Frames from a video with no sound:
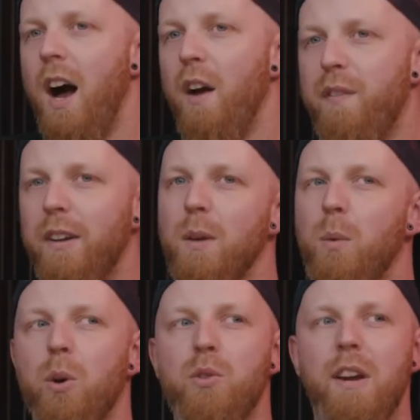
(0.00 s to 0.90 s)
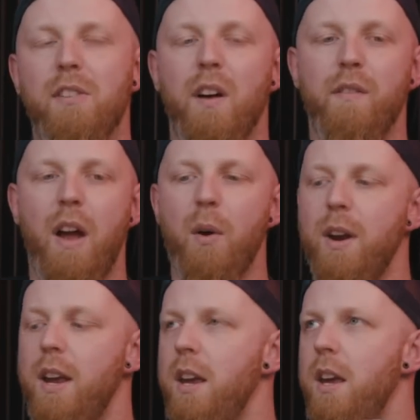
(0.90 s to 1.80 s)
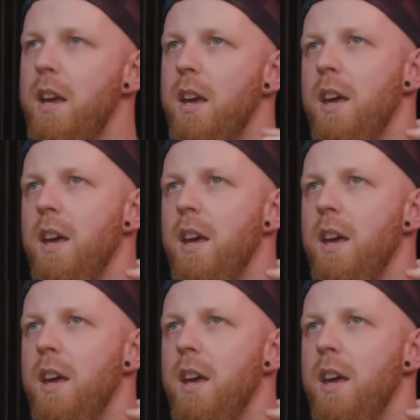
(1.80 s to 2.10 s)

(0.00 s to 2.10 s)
I feel like War Drakes are very